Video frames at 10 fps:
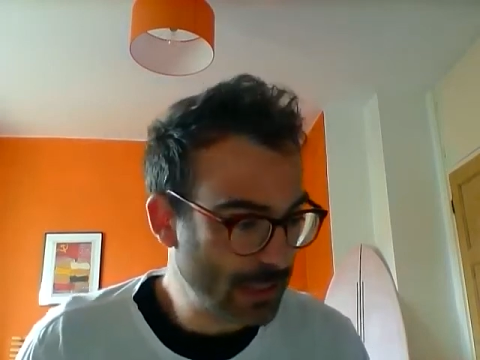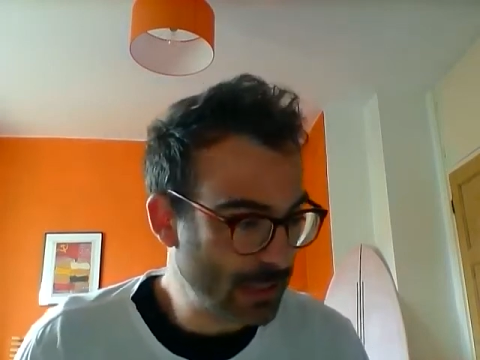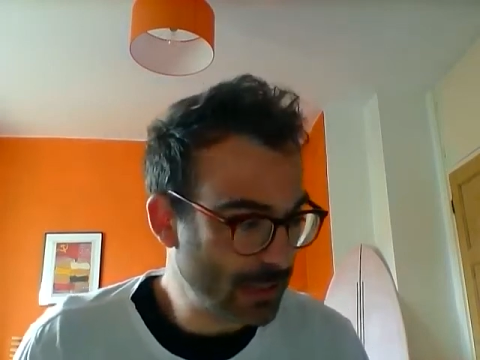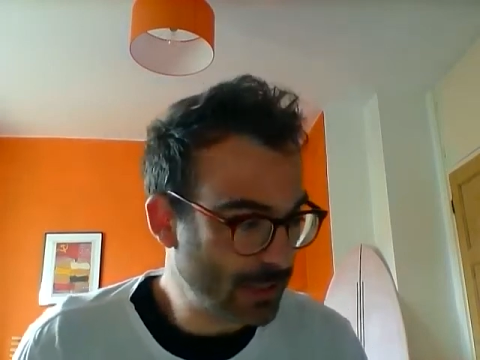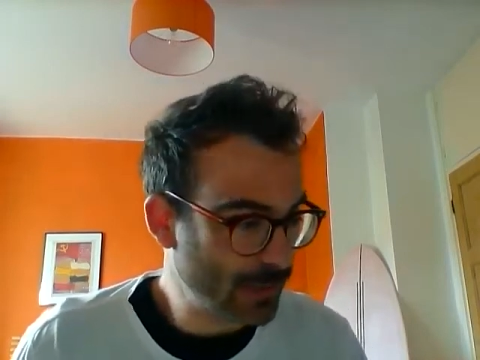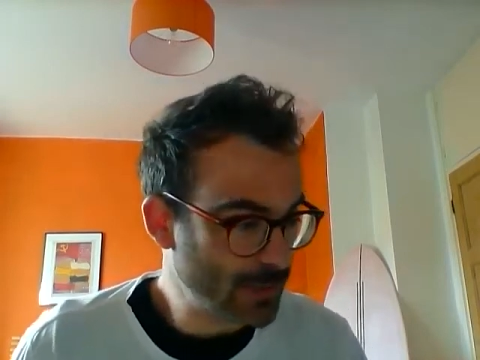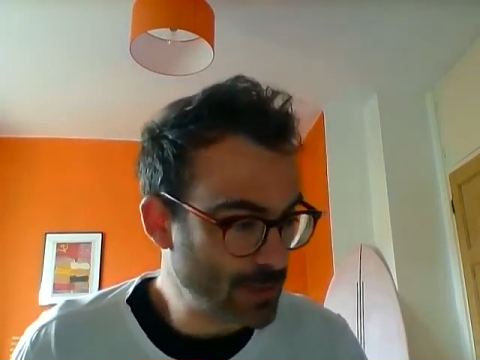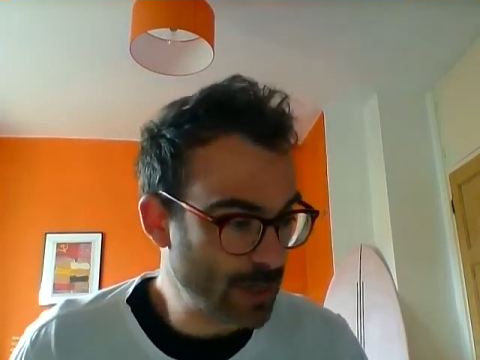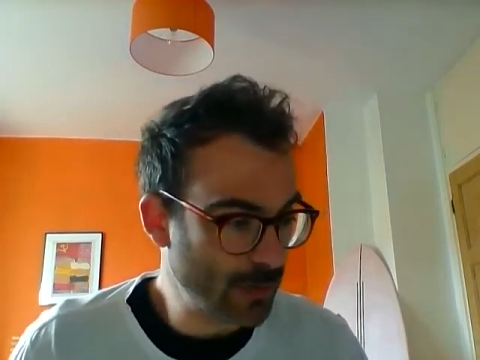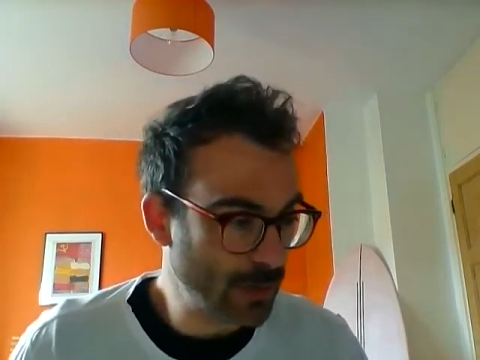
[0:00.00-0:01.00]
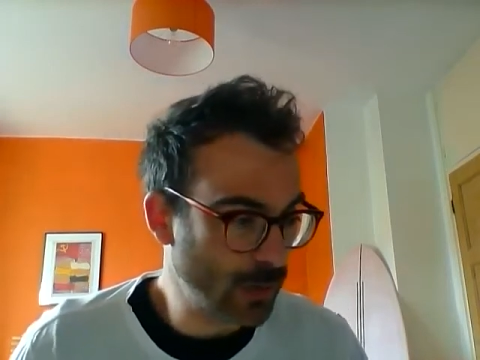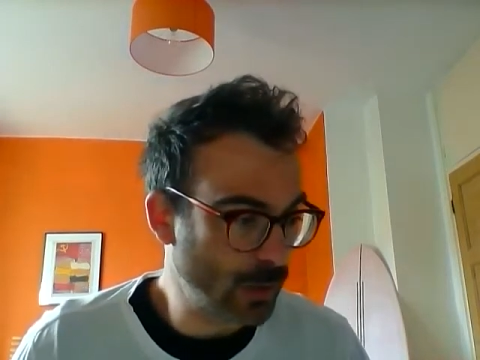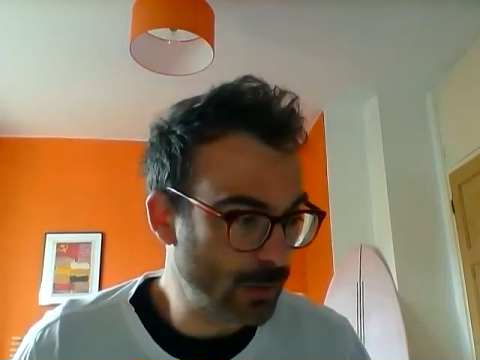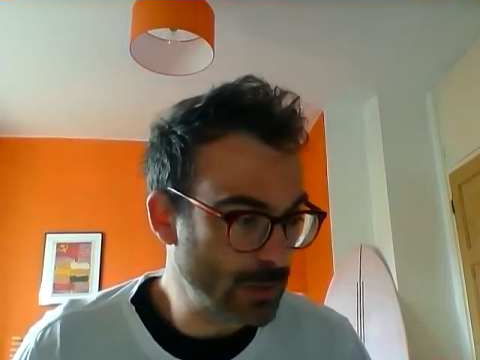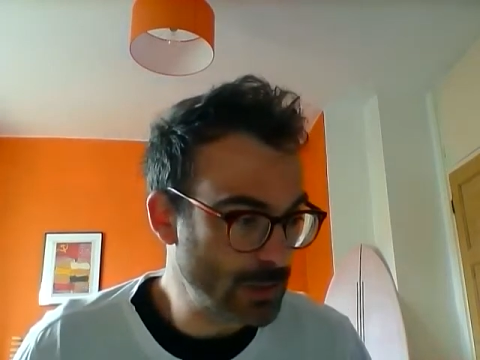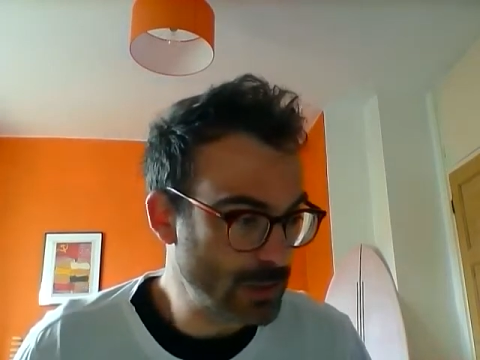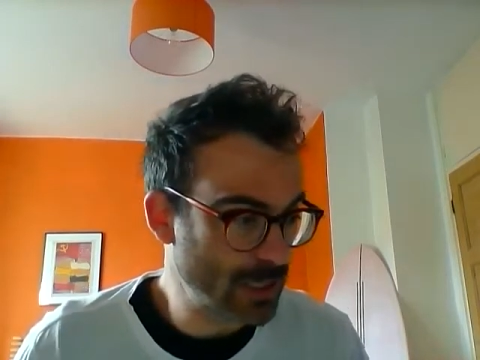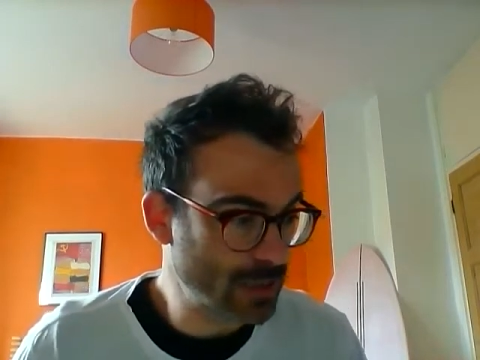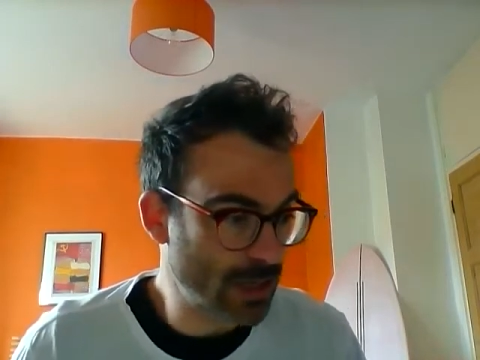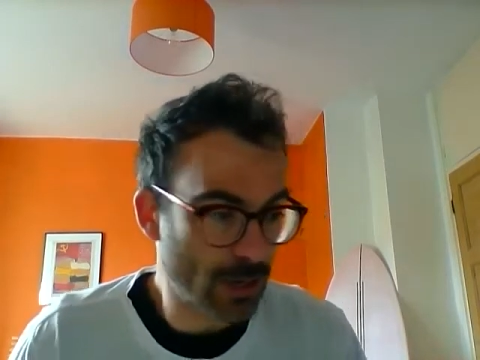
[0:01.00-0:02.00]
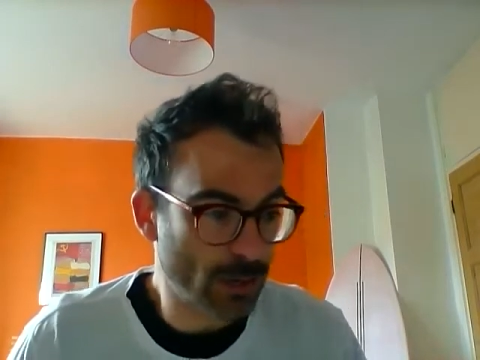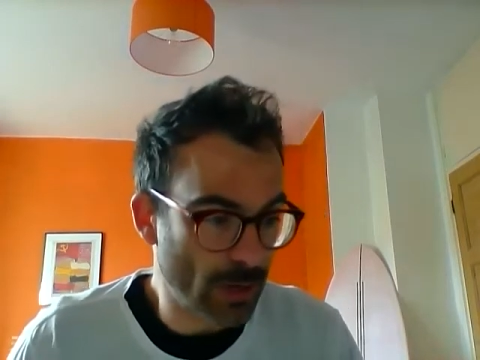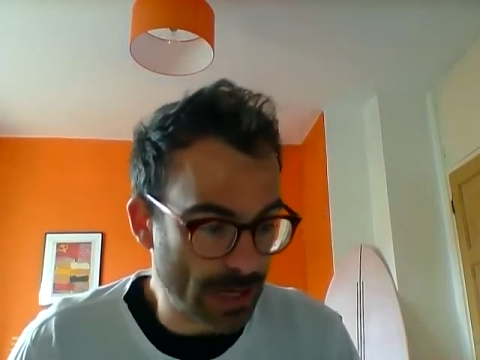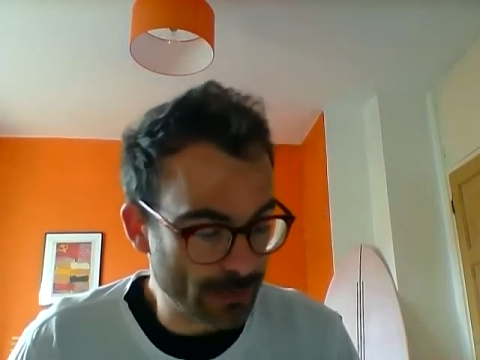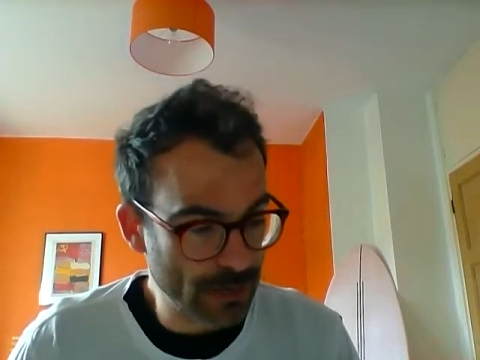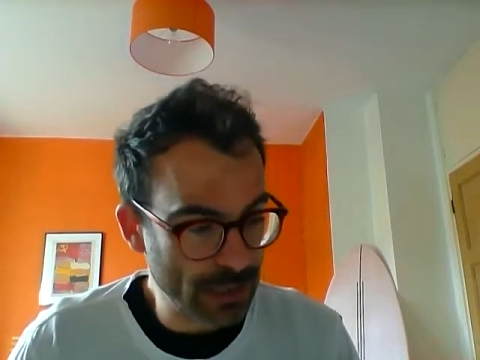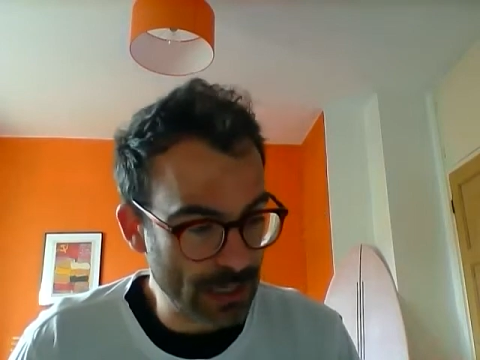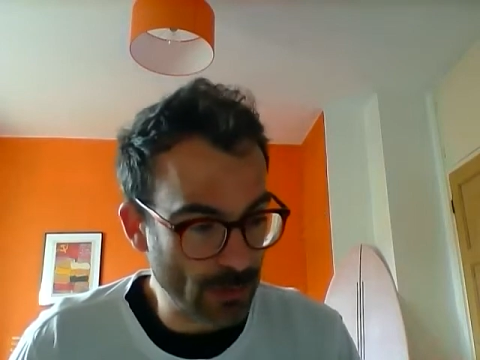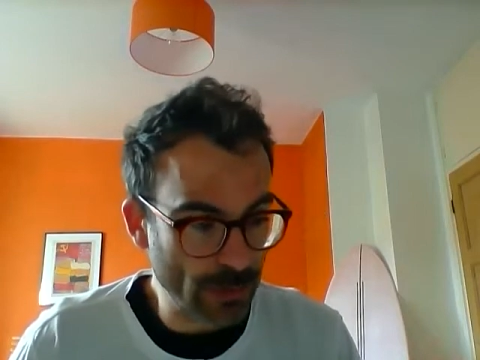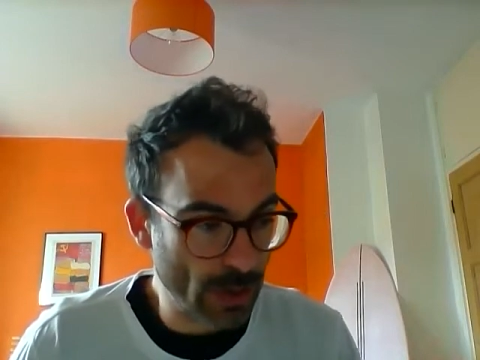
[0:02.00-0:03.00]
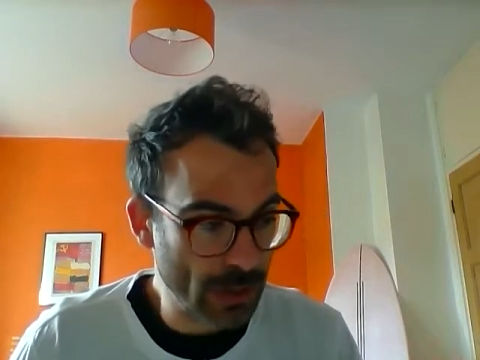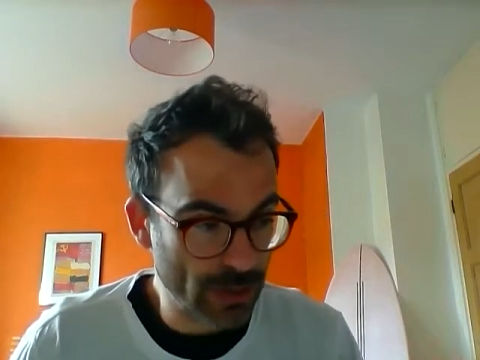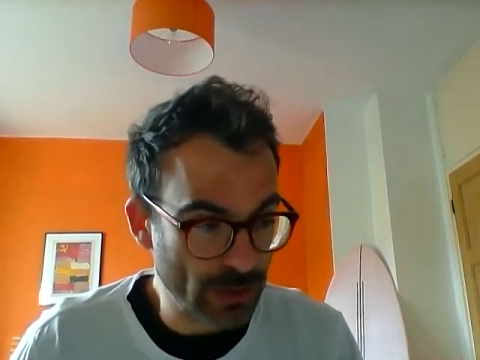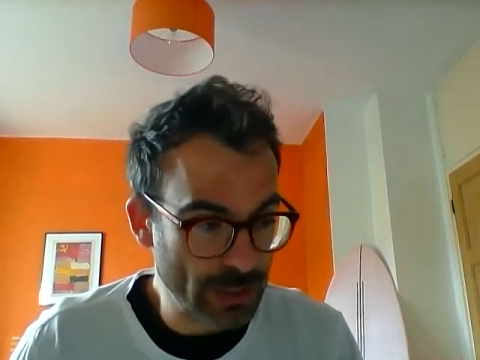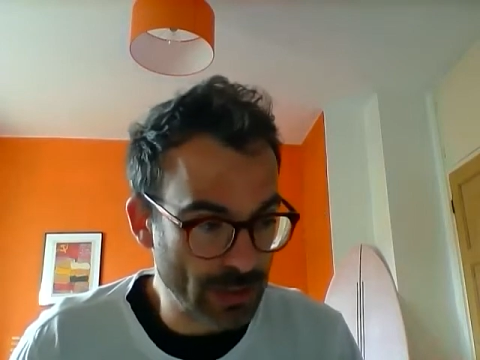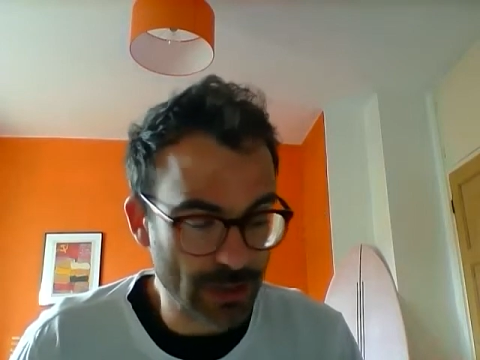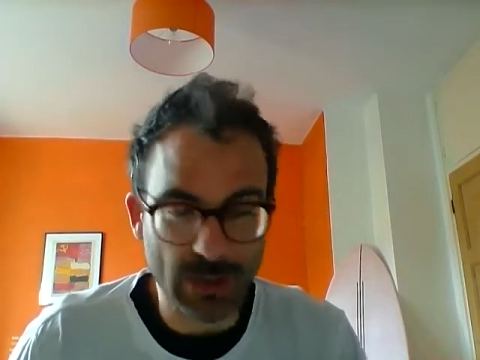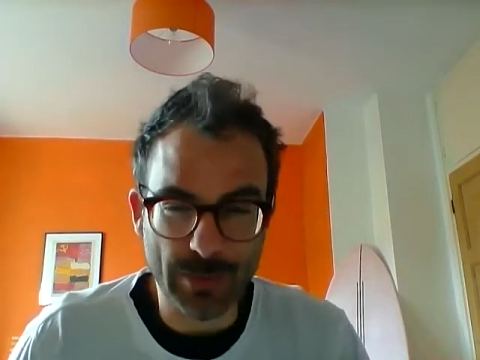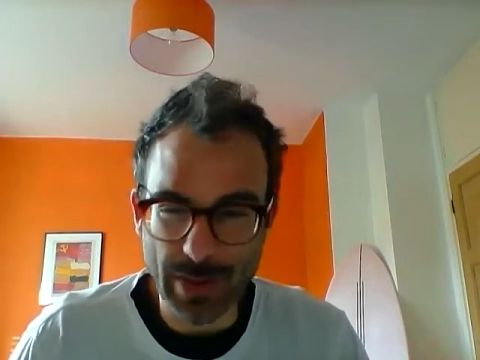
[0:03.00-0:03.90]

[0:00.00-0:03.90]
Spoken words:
Jeremy Corbyn says, no, we won't have we won't agree to, do you